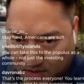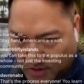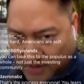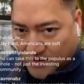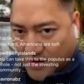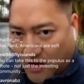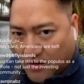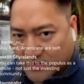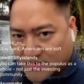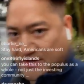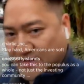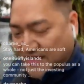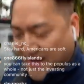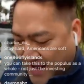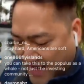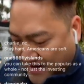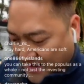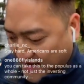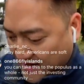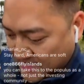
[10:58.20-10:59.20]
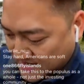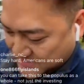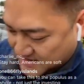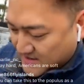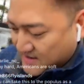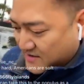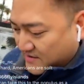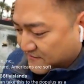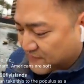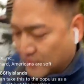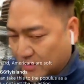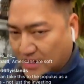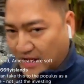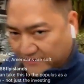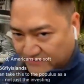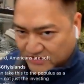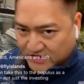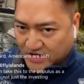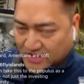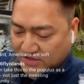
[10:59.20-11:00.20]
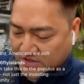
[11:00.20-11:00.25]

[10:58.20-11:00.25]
a million dollars a day for life